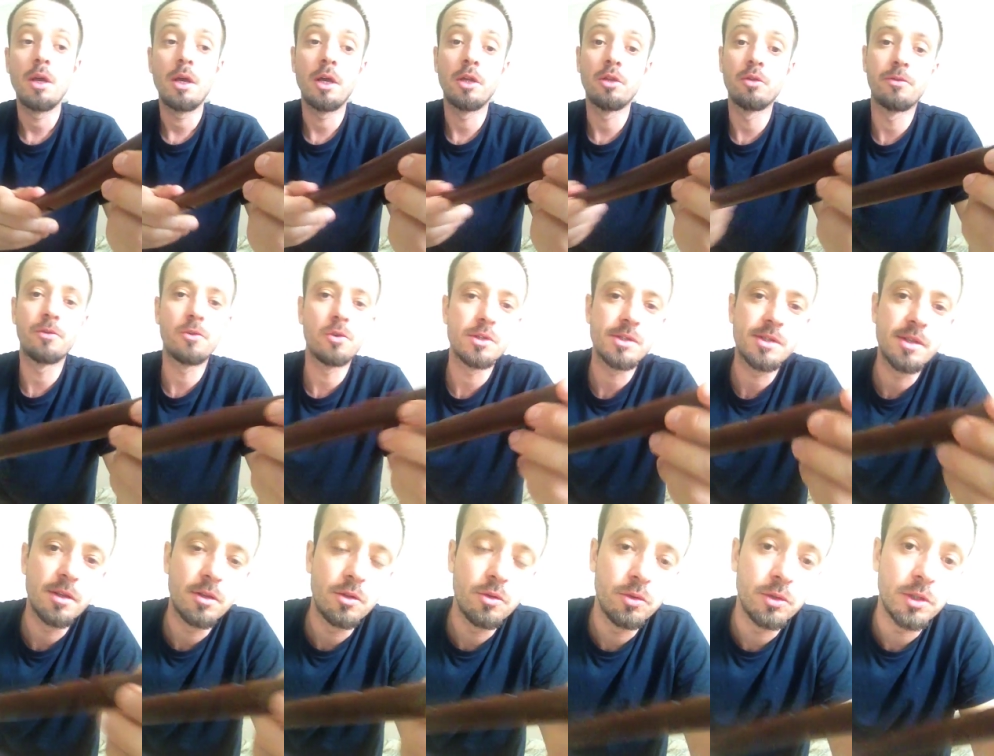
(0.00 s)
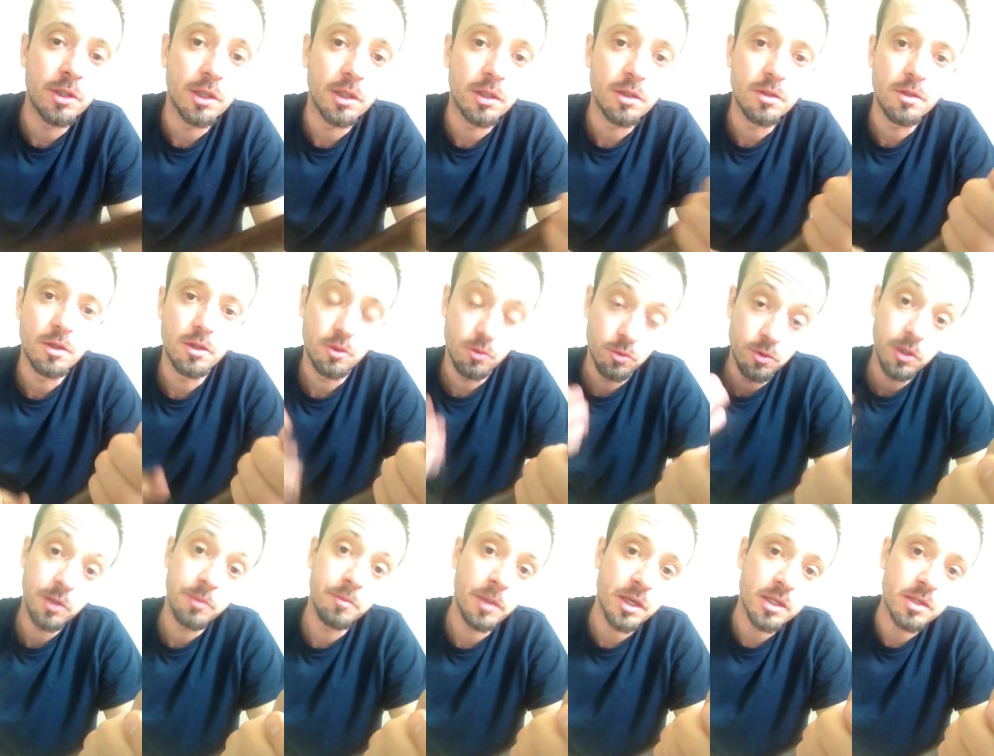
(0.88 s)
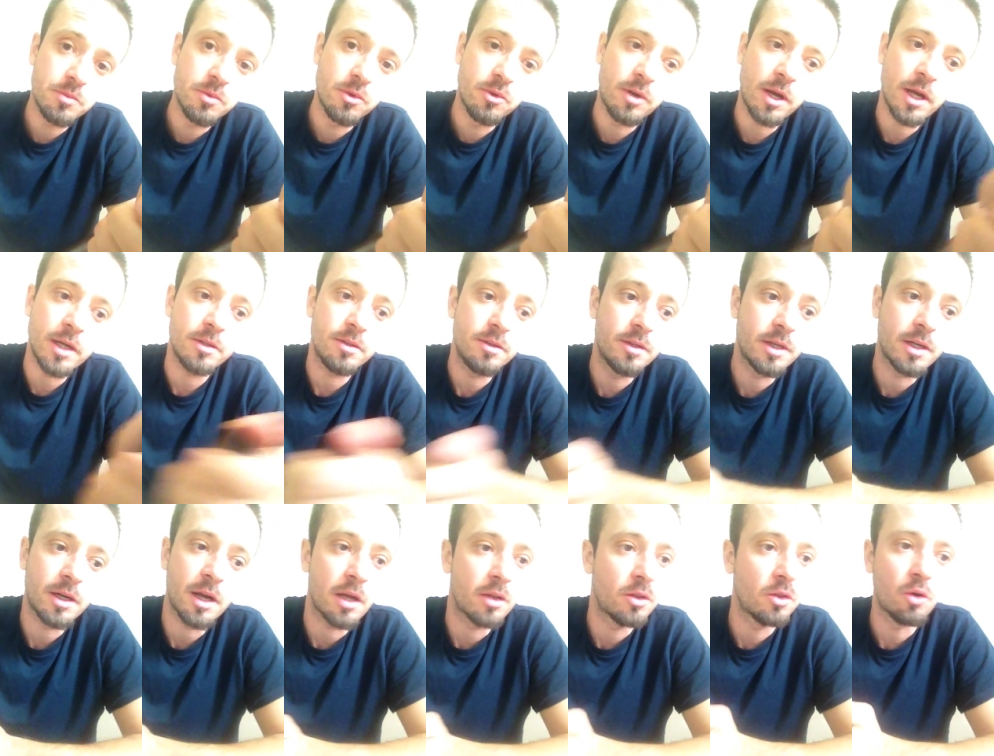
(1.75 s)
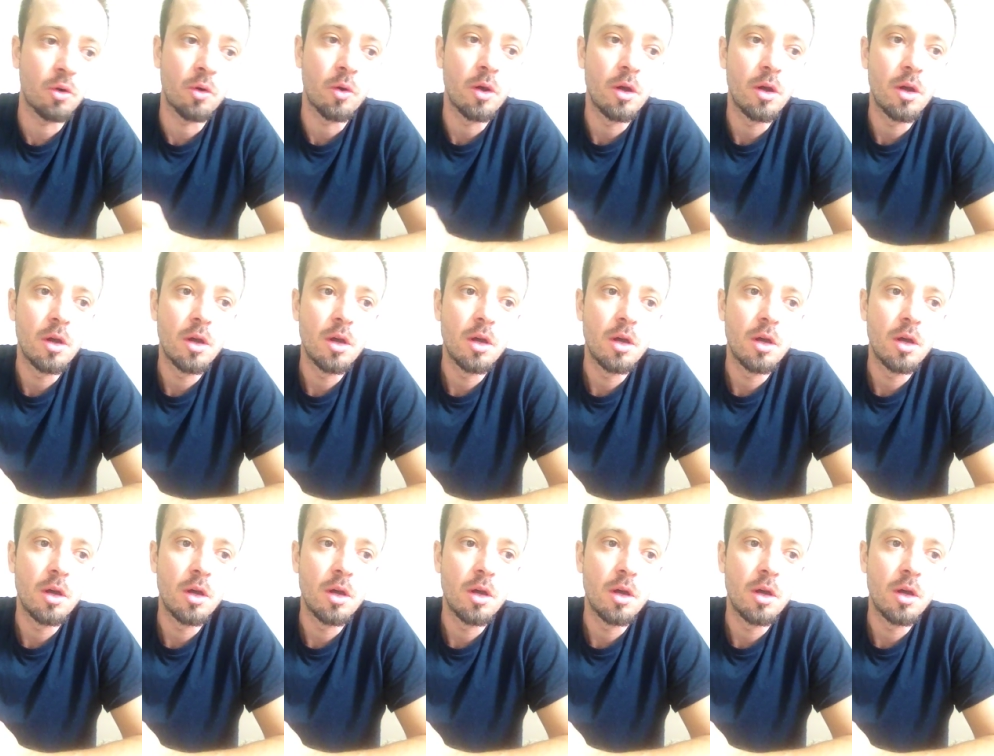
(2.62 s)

And of course, the tuning. The tuning must be right. There are no uh,